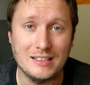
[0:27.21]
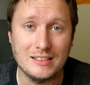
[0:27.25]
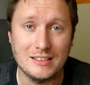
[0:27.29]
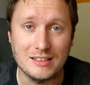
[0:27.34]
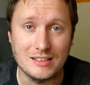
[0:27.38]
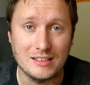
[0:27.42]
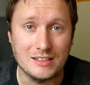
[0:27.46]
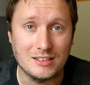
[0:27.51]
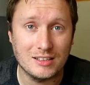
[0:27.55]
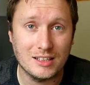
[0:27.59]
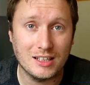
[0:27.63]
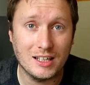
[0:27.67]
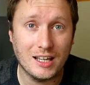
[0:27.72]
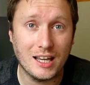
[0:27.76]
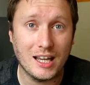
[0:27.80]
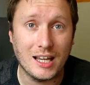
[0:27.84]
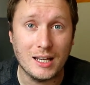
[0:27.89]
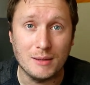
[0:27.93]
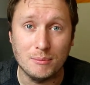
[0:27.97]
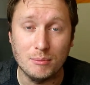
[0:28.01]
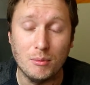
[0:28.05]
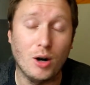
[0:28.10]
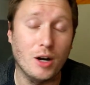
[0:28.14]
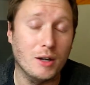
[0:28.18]
seasons
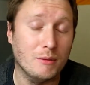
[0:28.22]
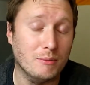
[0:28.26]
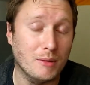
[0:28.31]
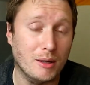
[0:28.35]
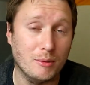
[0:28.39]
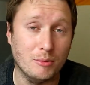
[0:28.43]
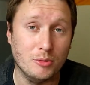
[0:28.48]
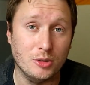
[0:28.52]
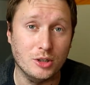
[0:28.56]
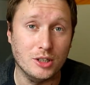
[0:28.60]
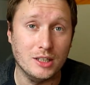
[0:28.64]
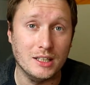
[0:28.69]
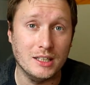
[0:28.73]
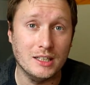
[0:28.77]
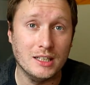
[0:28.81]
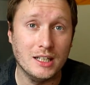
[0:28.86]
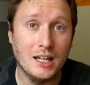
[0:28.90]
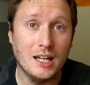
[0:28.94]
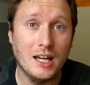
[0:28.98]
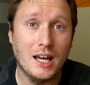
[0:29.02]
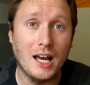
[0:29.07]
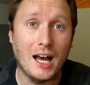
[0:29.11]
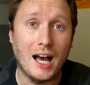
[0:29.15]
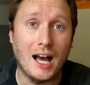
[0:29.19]
in my
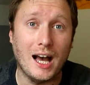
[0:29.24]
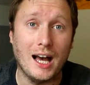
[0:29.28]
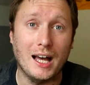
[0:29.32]
memory